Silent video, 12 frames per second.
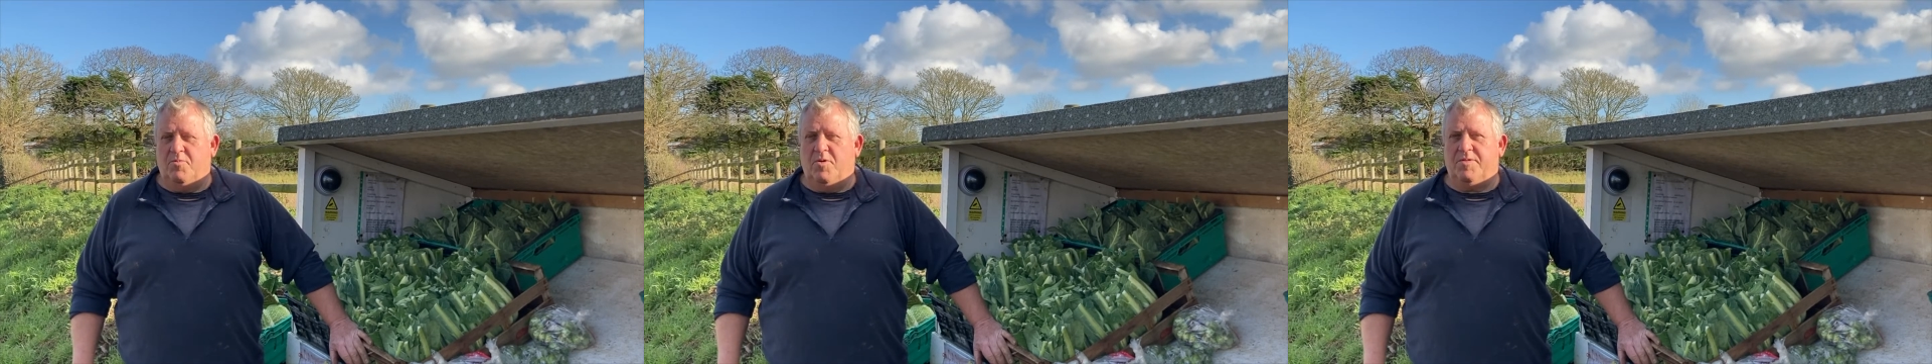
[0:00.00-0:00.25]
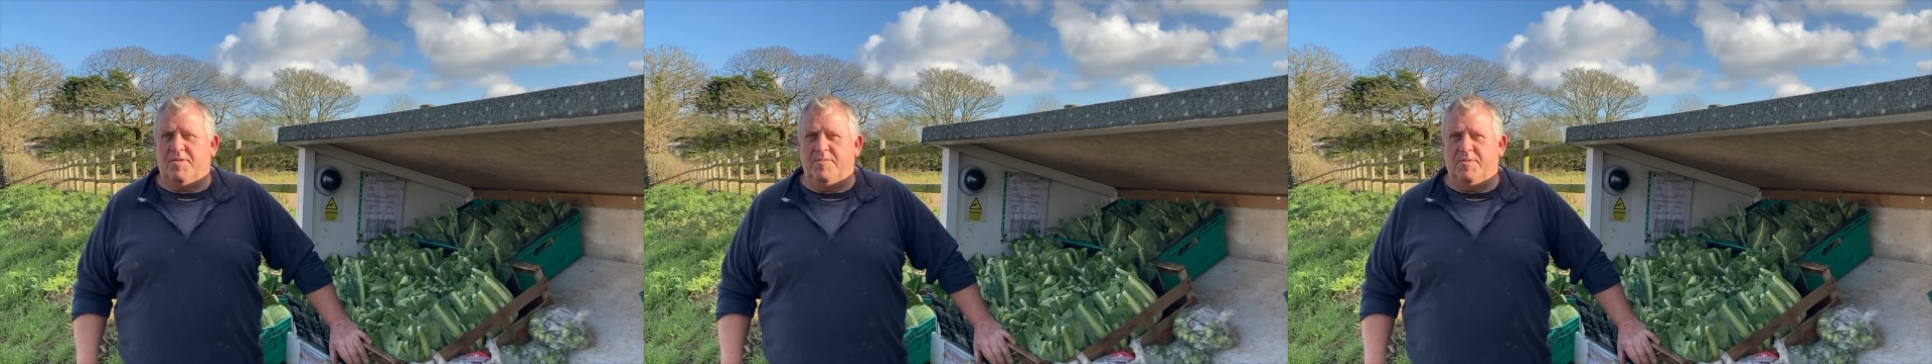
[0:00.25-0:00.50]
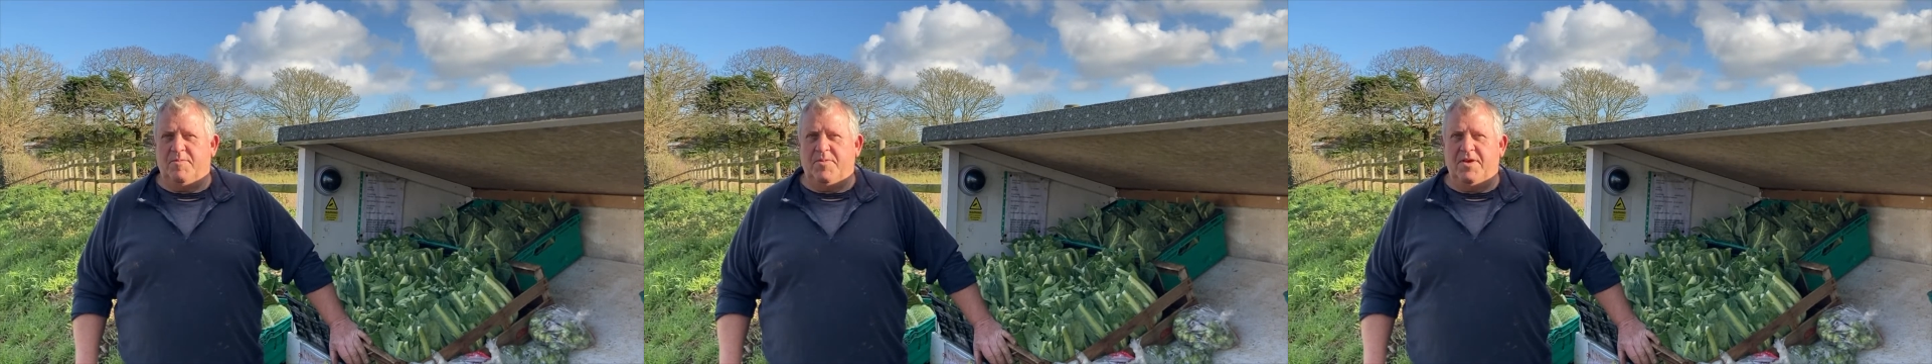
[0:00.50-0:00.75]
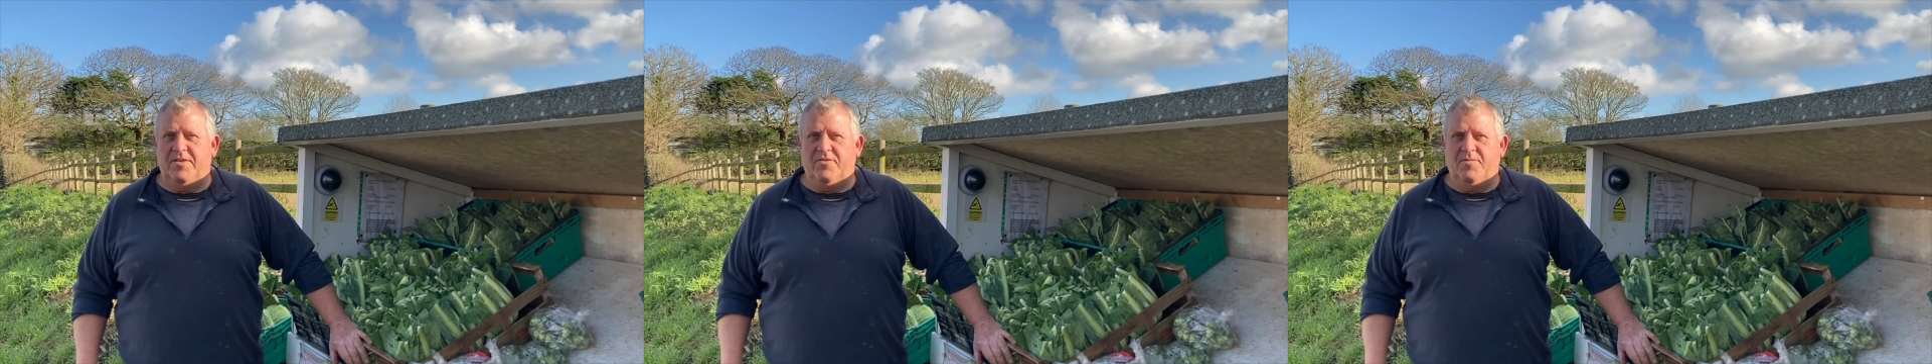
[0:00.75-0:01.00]
what somebody's
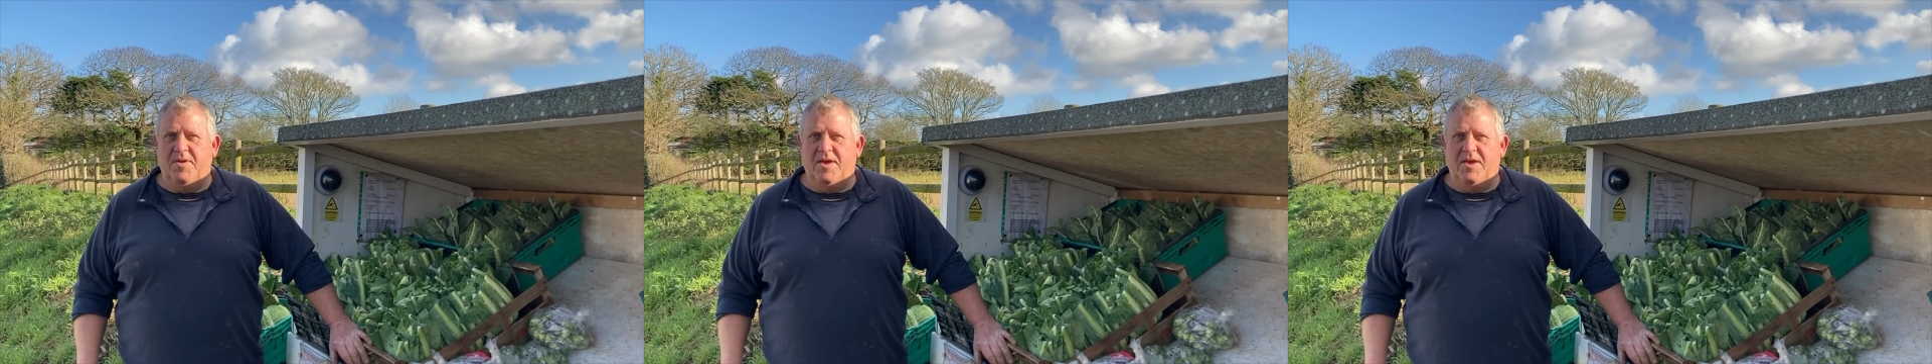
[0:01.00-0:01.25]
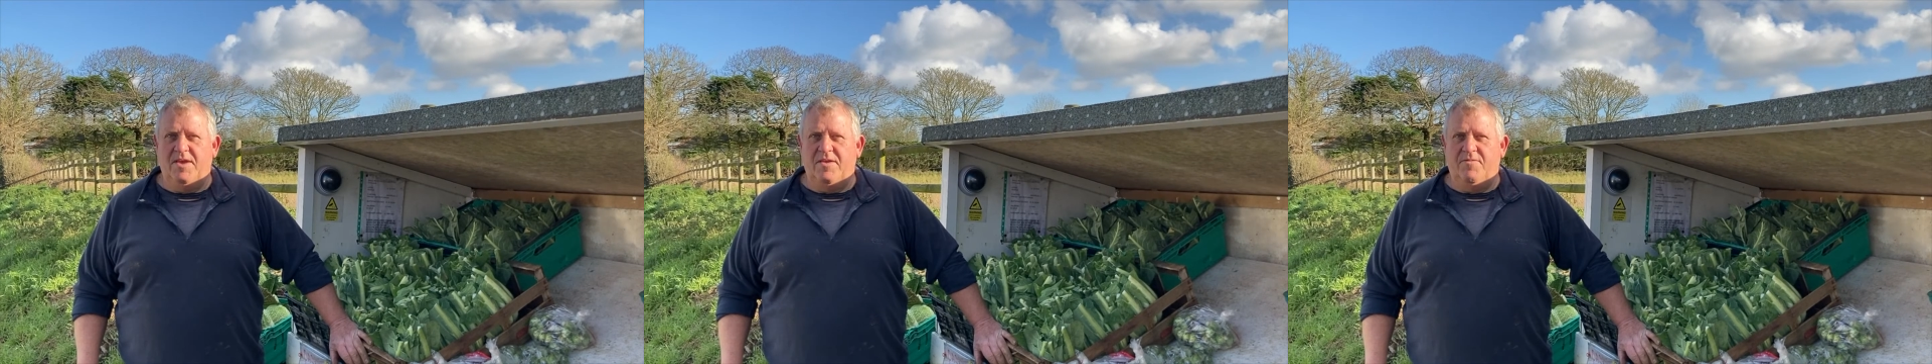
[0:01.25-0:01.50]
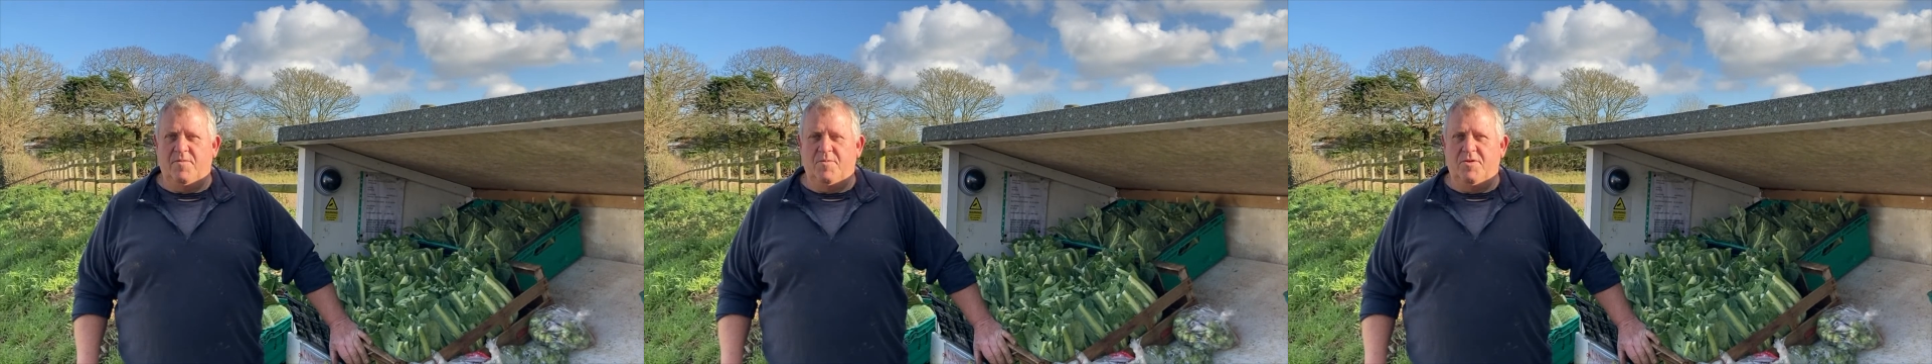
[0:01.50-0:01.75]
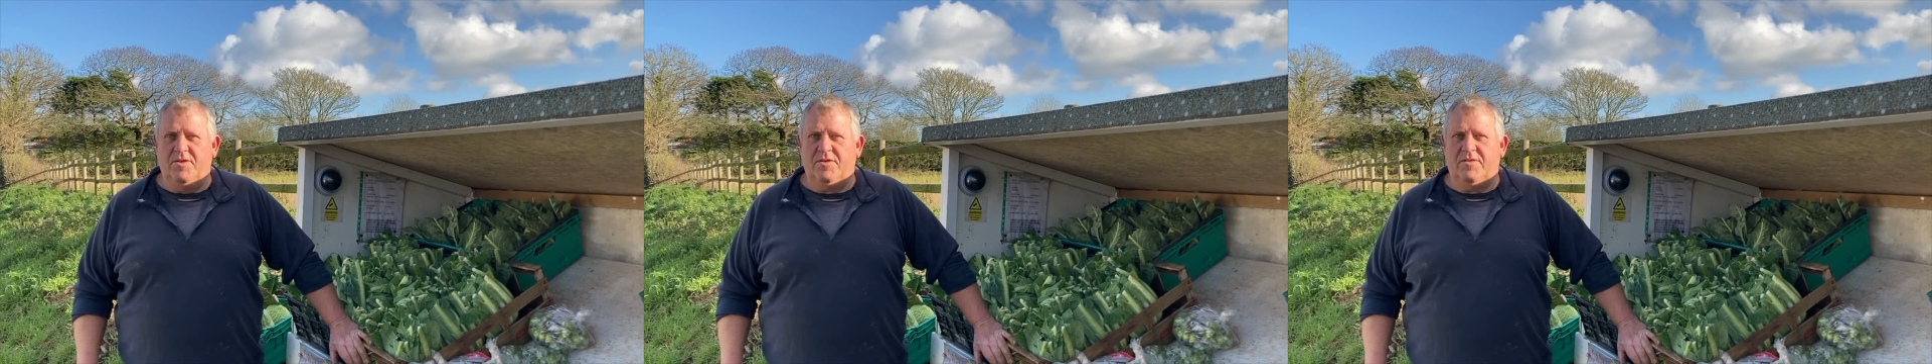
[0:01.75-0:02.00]
prepared to pay for
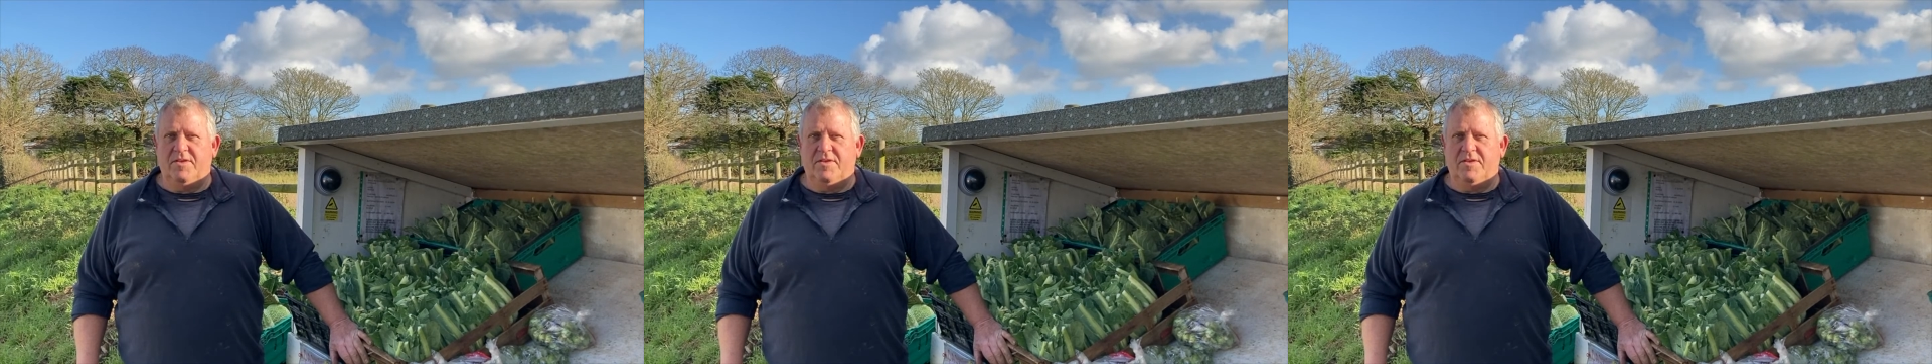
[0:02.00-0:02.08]
product.